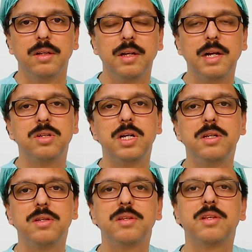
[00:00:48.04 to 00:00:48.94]
The next stage
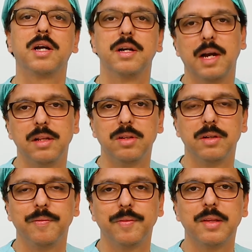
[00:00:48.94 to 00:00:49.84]
is a second cancer.
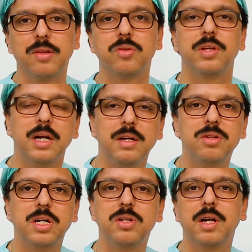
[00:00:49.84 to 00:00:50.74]
So second
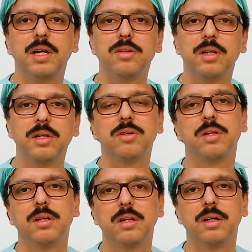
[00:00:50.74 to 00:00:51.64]
stage cancer is
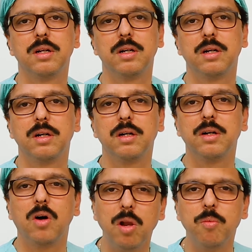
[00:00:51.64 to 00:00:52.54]

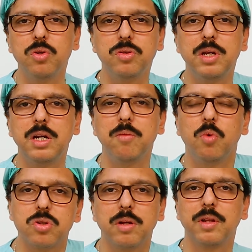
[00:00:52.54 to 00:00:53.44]
almost there in
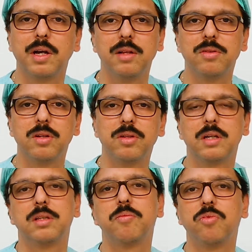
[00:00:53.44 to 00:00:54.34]
most of the cancers
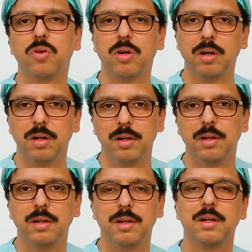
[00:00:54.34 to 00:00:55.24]
except for
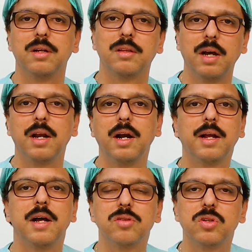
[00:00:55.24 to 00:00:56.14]
uh, thyroid
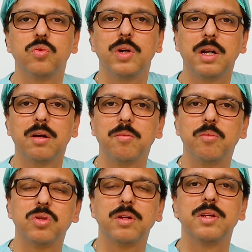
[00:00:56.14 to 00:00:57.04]
cancers where
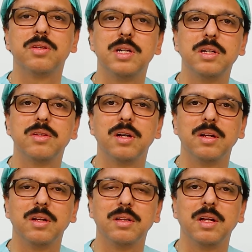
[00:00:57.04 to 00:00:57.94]
most of the stages are
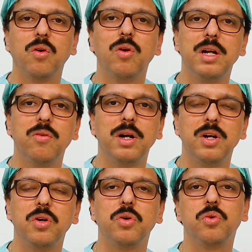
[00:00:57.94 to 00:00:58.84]
in they're only divided
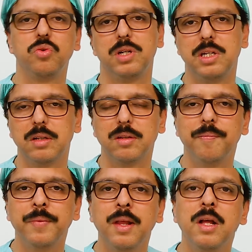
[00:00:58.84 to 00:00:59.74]
into two stages
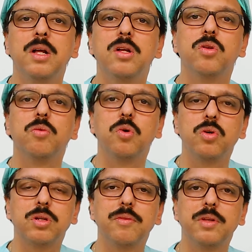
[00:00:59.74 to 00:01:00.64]
so
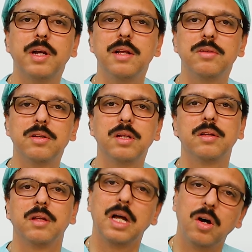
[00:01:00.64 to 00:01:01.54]
most of the cancers
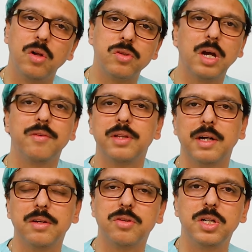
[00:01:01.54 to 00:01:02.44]
also have a
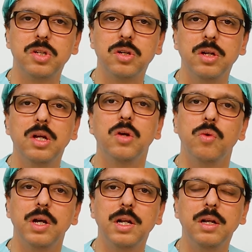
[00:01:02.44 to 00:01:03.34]
second stage
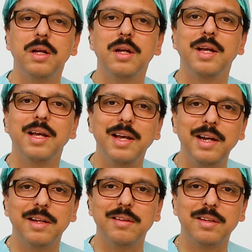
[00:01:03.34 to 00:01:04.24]
wherein
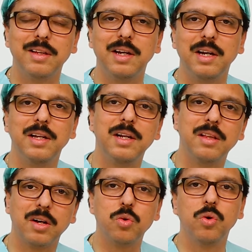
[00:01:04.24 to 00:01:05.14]
it is
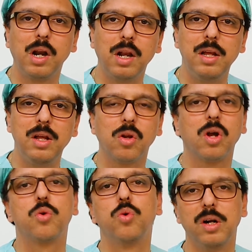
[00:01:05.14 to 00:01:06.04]
neither too early or
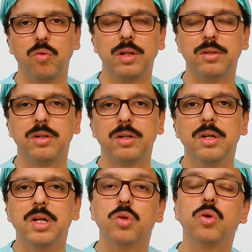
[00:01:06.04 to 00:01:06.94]
too advanced.
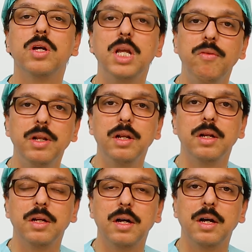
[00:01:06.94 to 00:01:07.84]
So, even
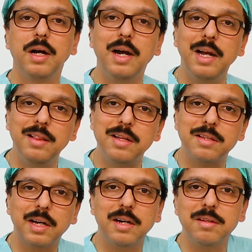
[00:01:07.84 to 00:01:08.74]
in the
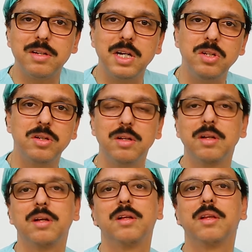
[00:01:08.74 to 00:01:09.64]
second stage,
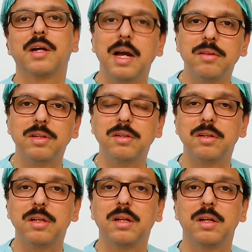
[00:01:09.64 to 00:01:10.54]
the cancers
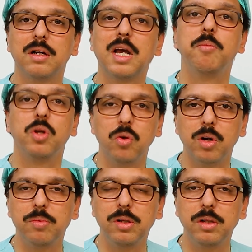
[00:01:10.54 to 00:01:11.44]
can be
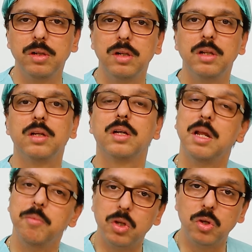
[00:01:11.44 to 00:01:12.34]
curable,
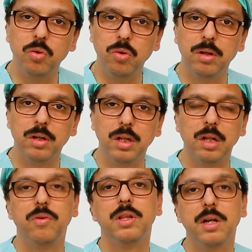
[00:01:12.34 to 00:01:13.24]
can be cured
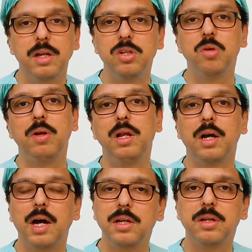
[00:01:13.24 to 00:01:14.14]
with a reasonably
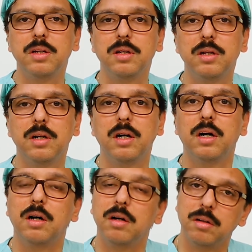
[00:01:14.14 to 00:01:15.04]
high
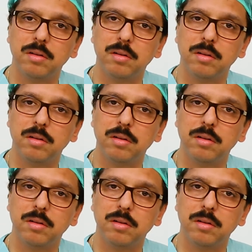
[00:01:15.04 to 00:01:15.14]
uh,